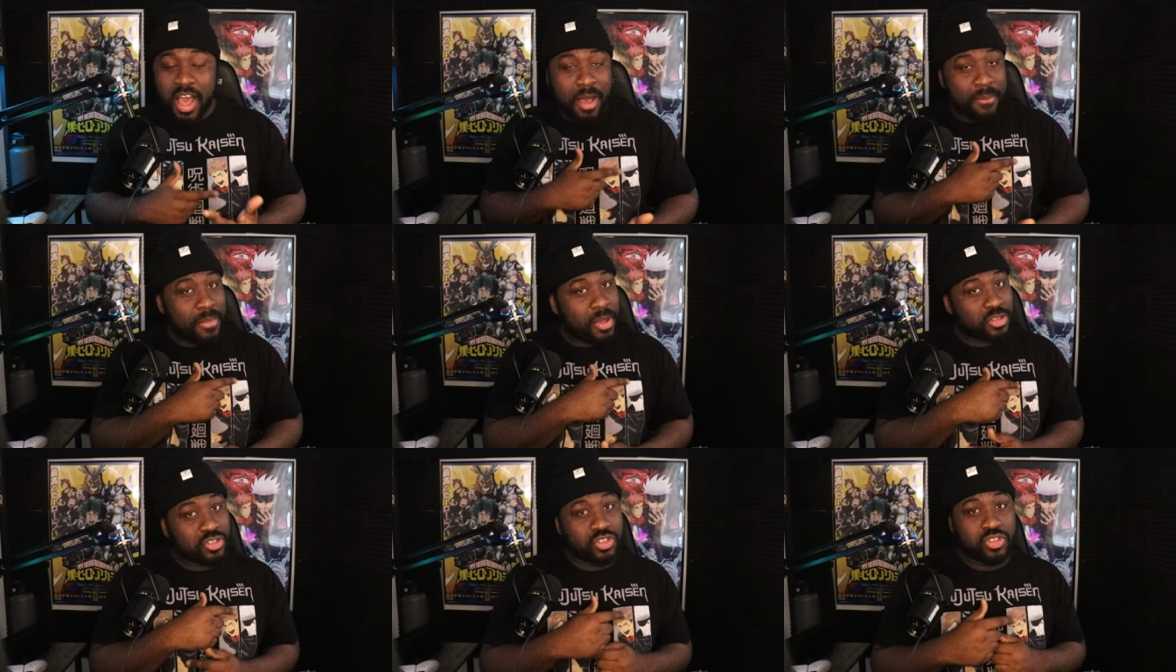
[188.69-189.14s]

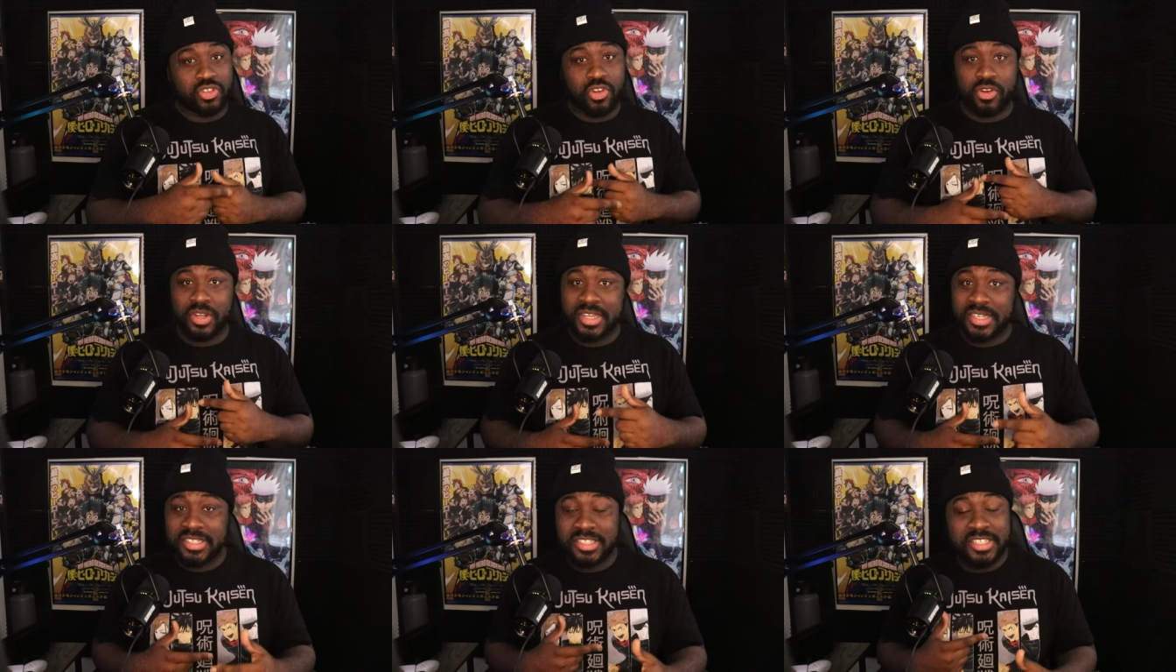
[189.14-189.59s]
I'm about to
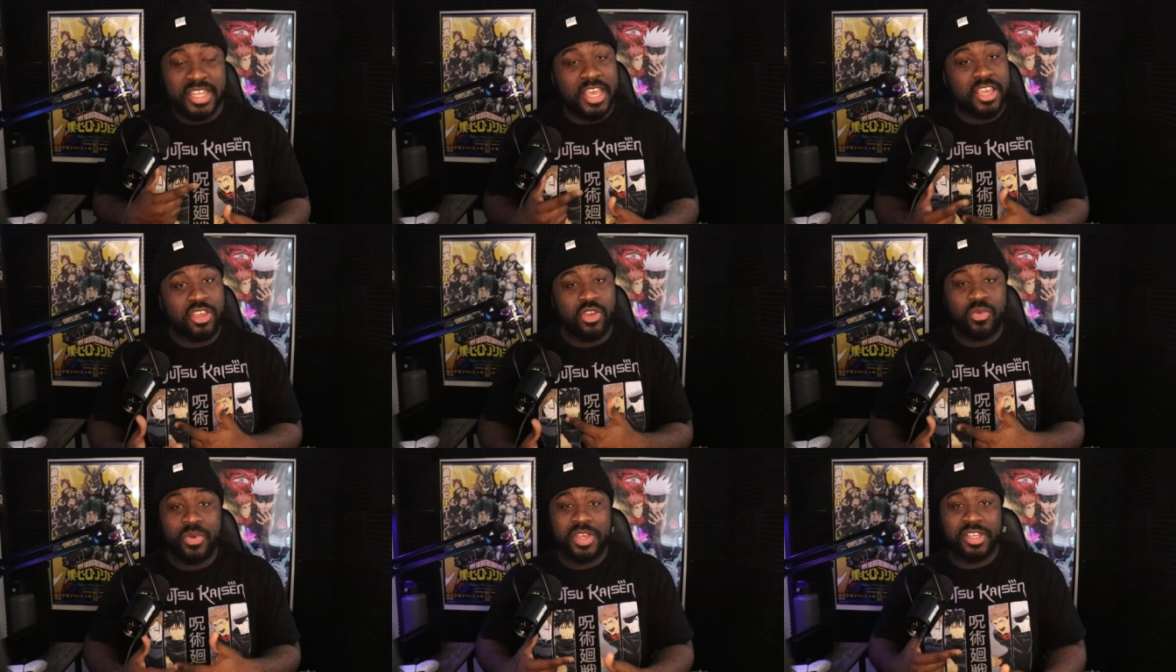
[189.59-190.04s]
start
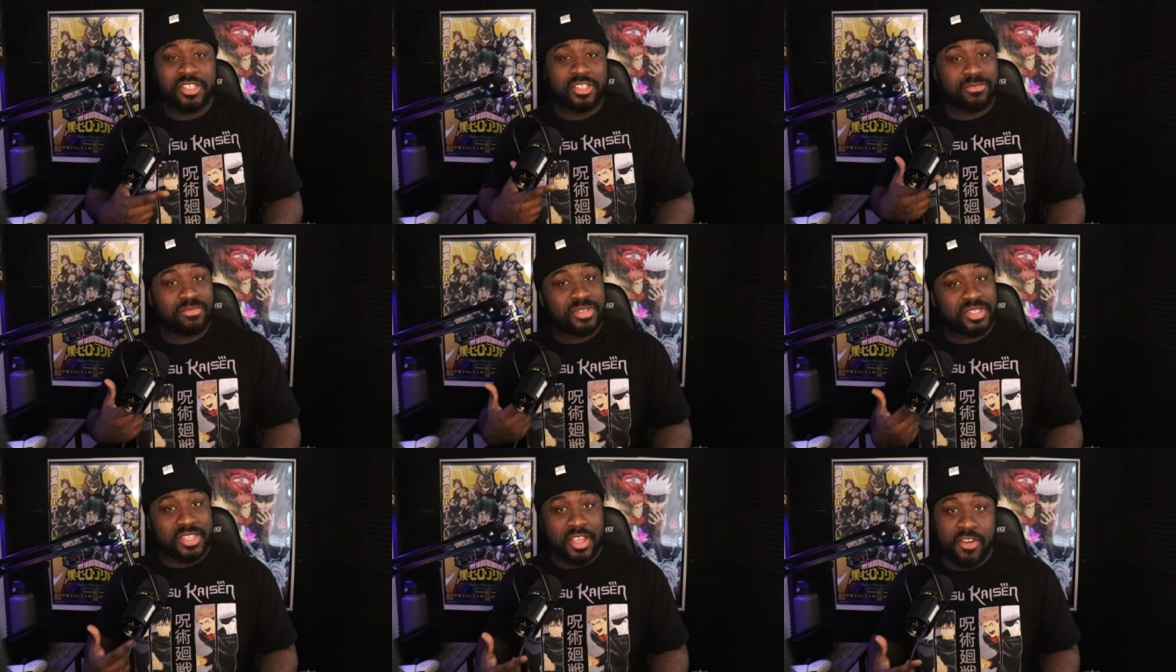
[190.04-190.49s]
continuing
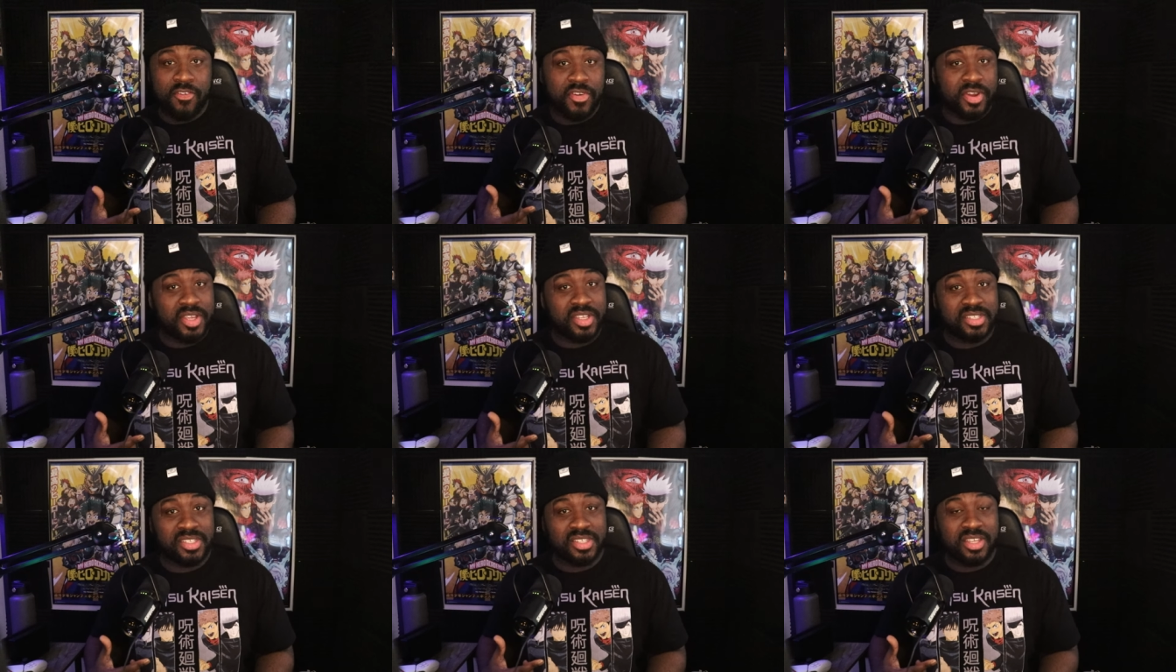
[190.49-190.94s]
some
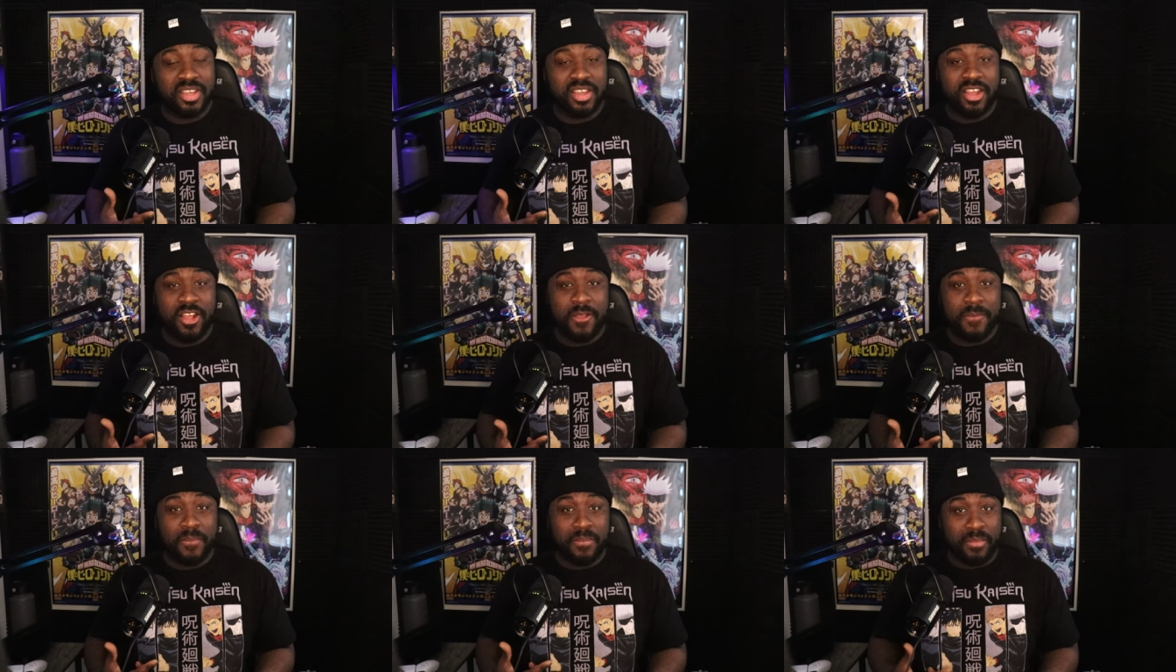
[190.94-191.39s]
series
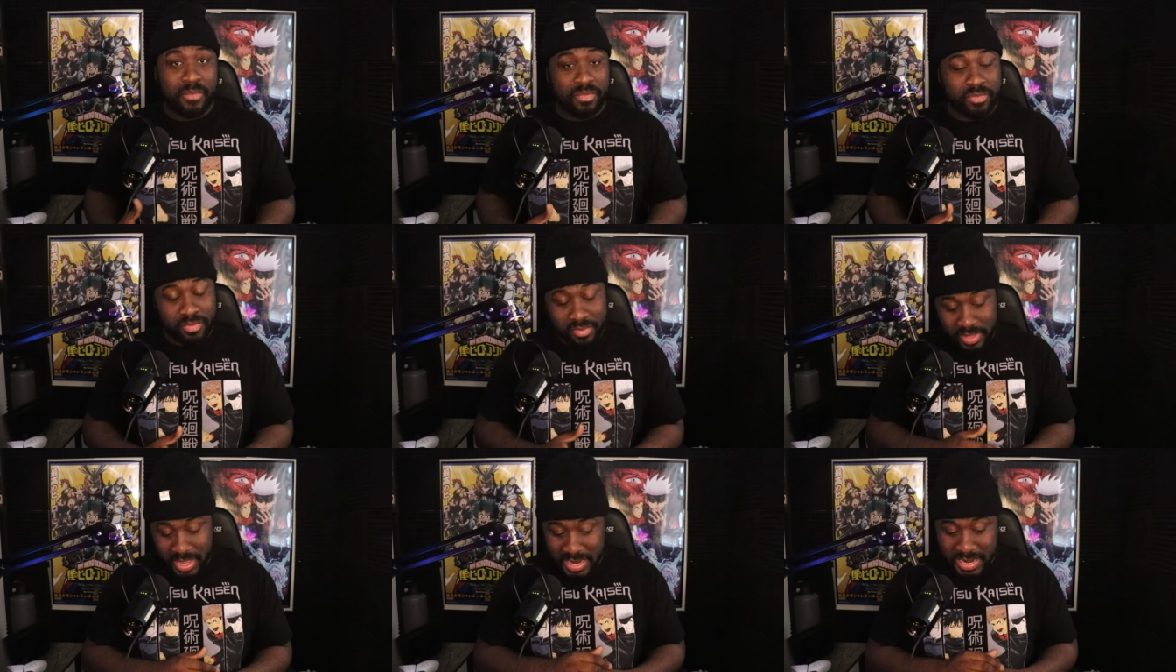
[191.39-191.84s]

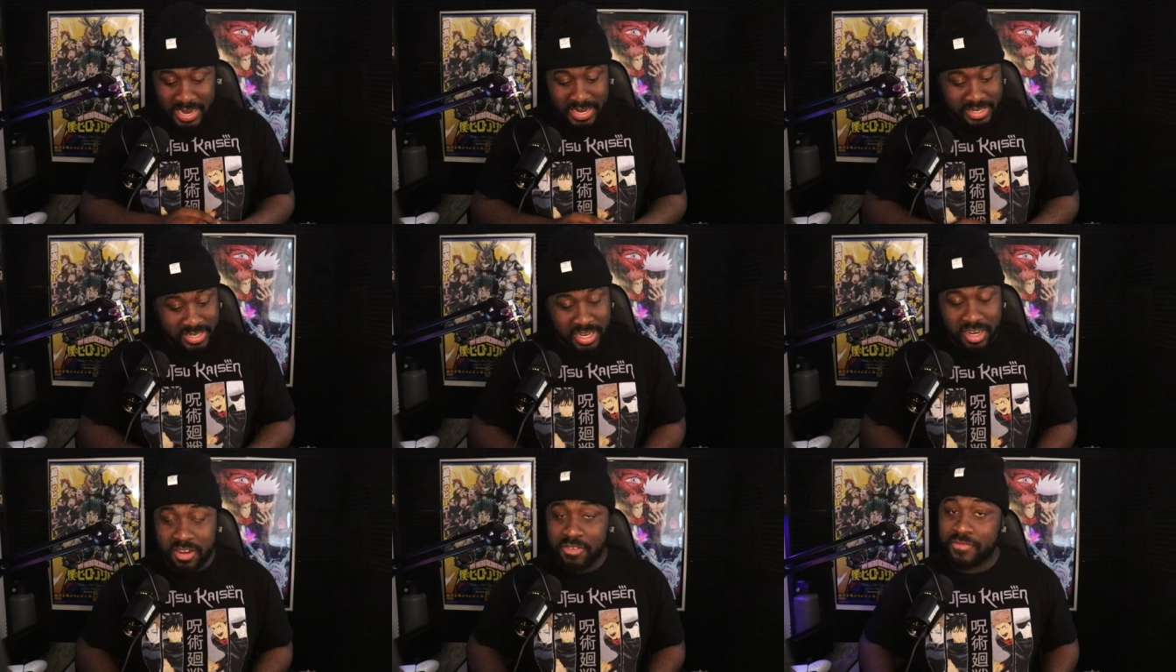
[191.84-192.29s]
that
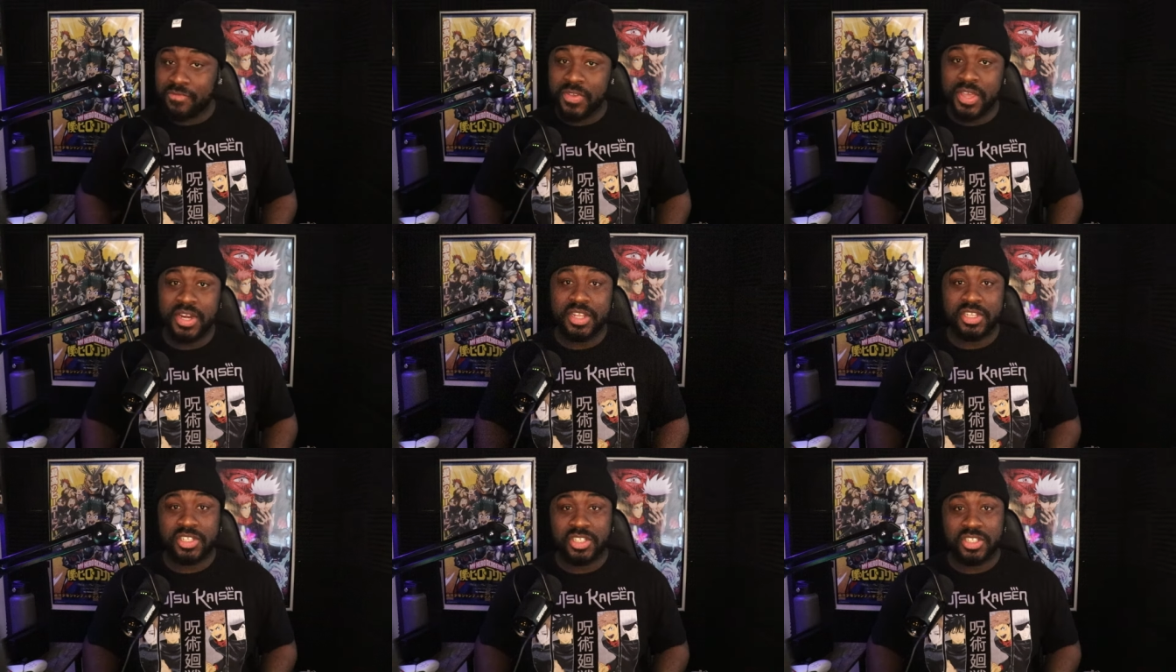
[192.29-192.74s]
I didn't
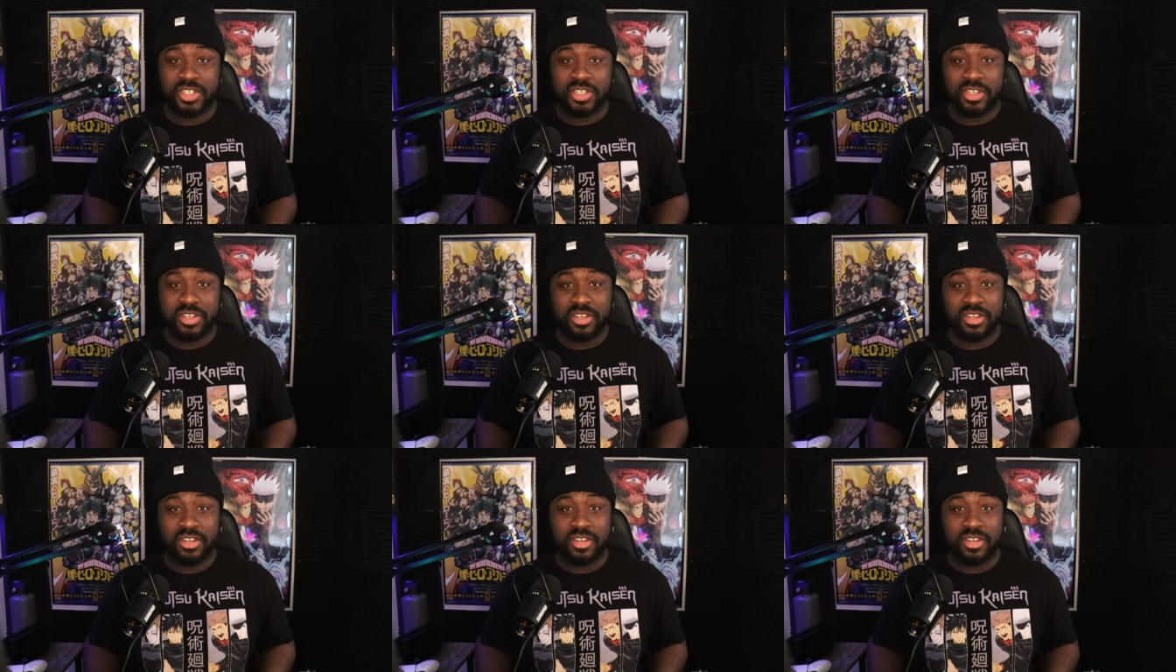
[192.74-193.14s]
finish.